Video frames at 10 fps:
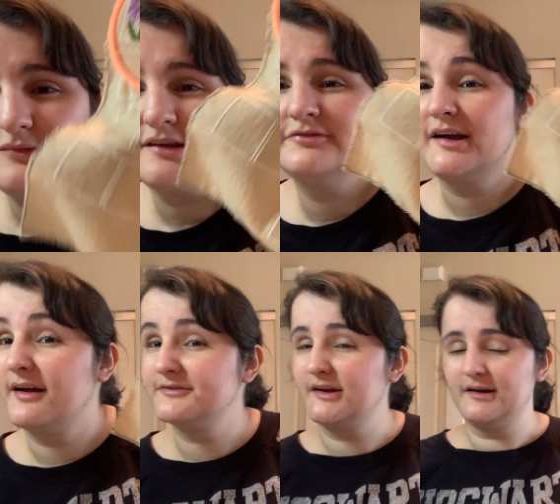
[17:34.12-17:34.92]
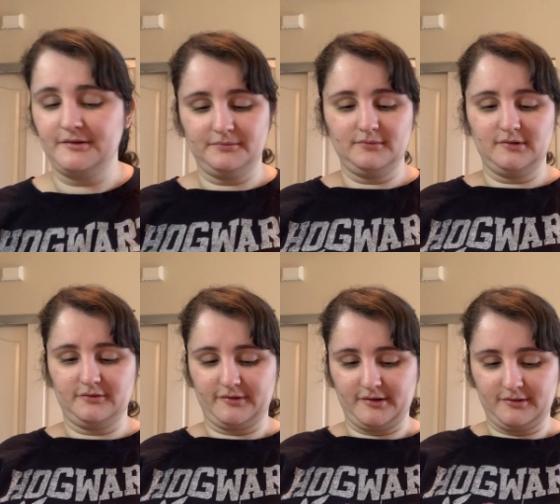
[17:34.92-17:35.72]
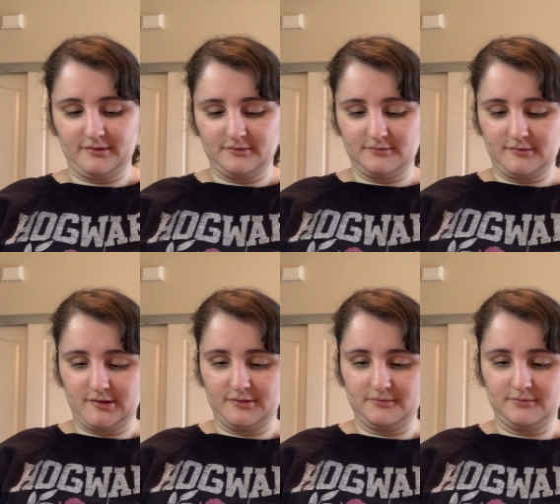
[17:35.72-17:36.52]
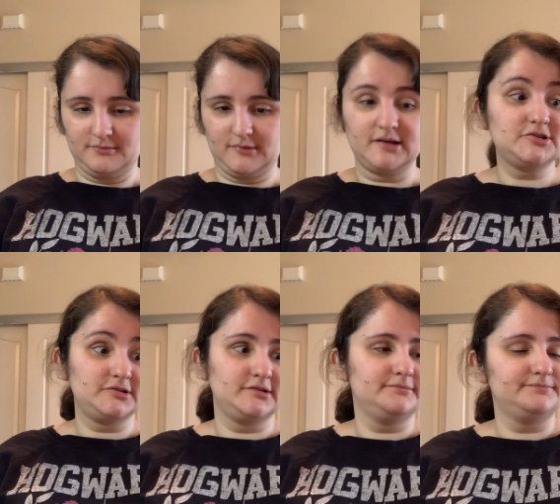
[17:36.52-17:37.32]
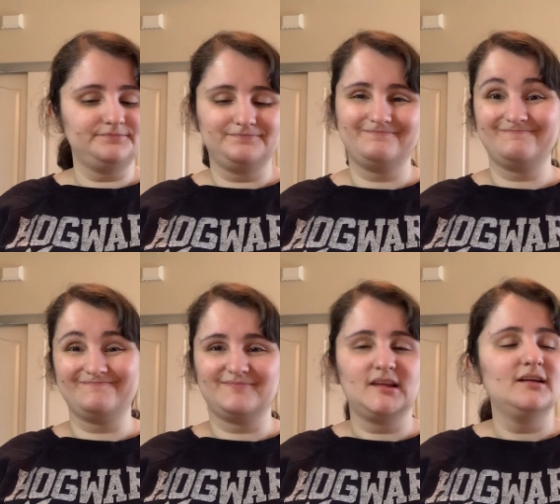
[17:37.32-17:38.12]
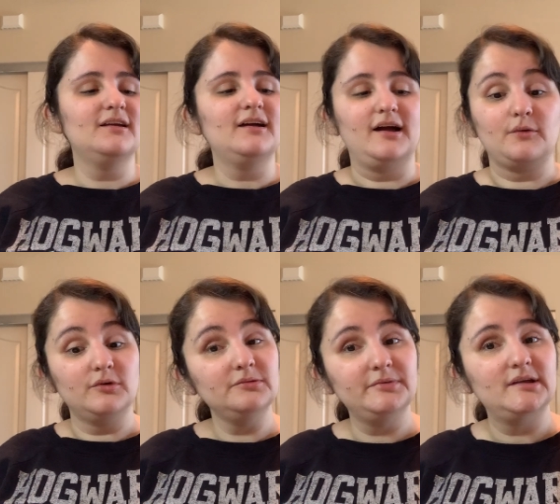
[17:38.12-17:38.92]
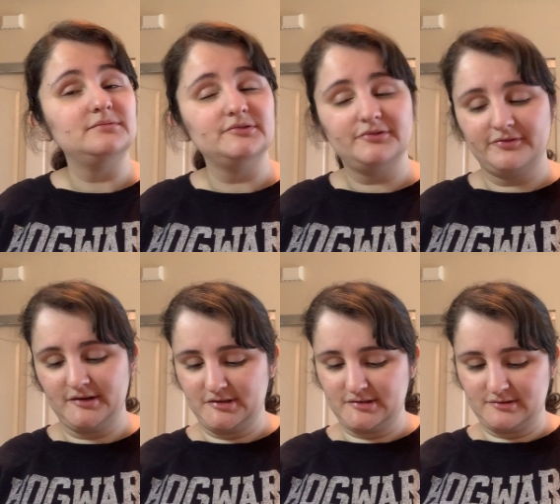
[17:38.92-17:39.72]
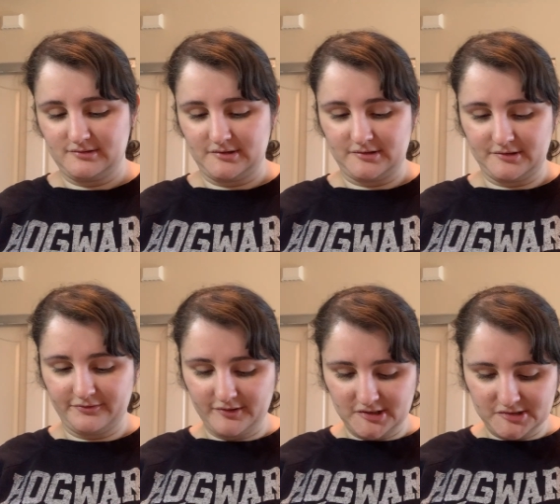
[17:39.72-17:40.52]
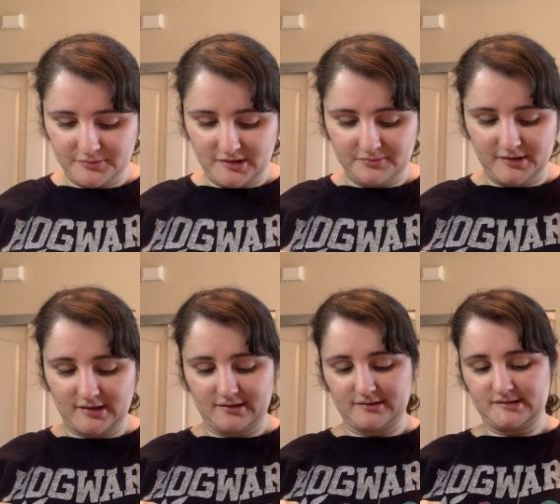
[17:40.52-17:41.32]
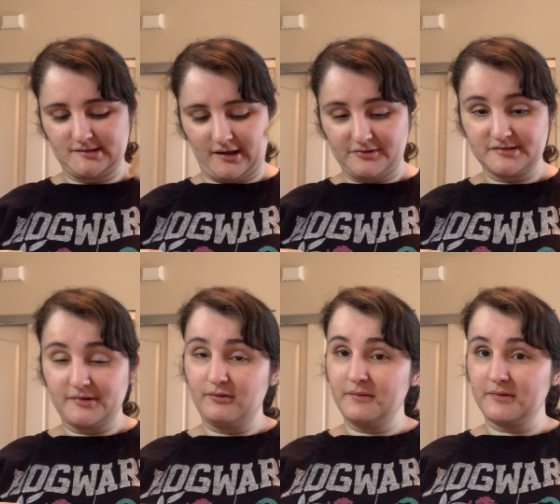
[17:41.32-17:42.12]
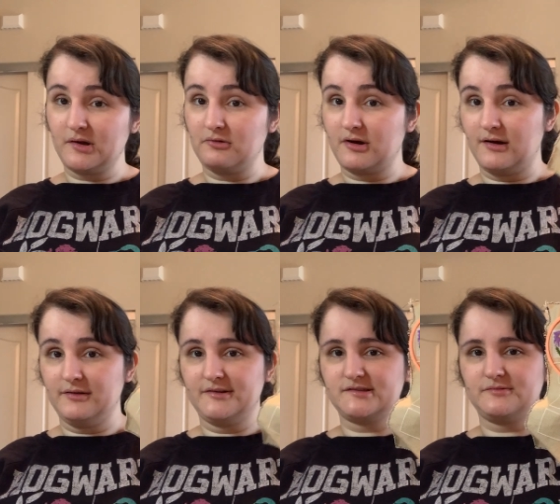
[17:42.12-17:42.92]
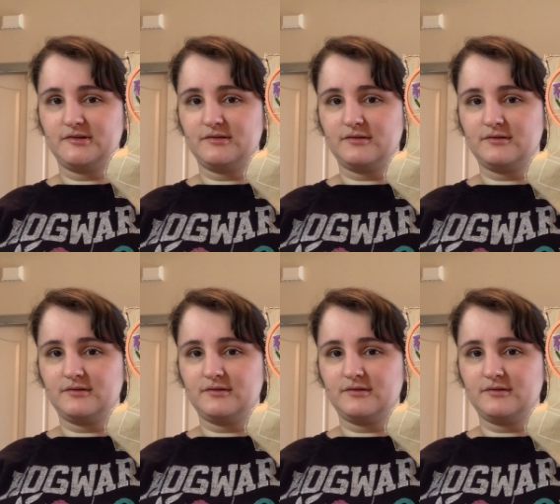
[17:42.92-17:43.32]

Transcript: if I have time. If I, um, actually, I will be able to finish, or to finish B because that was my WIPGO call this month.